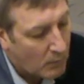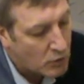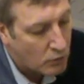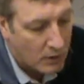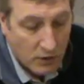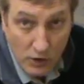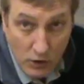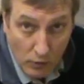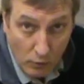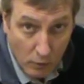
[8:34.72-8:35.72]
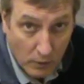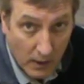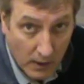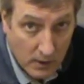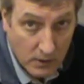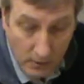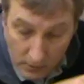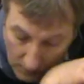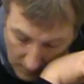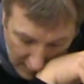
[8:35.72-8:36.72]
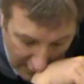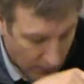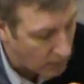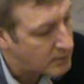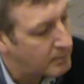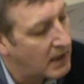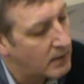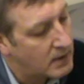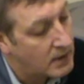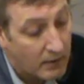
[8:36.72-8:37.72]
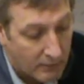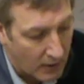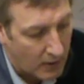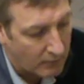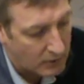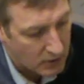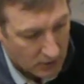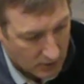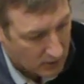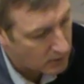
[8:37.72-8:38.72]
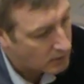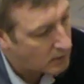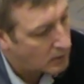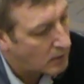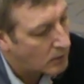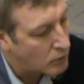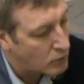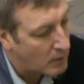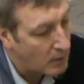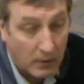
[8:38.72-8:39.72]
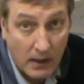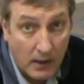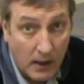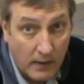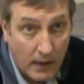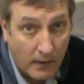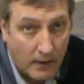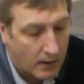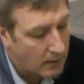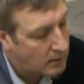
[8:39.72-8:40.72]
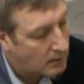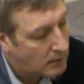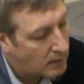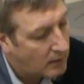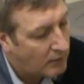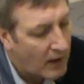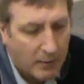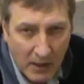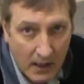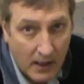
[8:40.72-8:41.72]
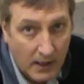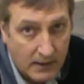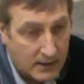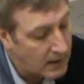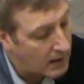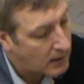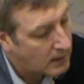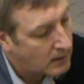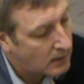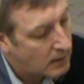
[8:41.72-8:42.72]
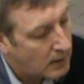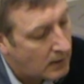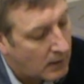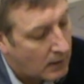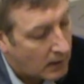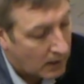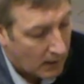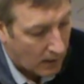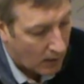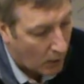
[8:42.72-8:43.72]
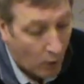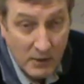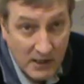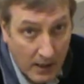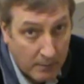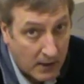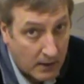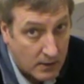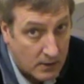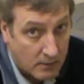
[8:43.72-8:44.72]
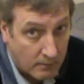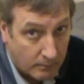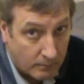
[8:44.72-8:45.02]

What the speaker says: so that it's just going, and it's not a spring return valve, it just goes one way and then the other. Far better idea. Always high maintenance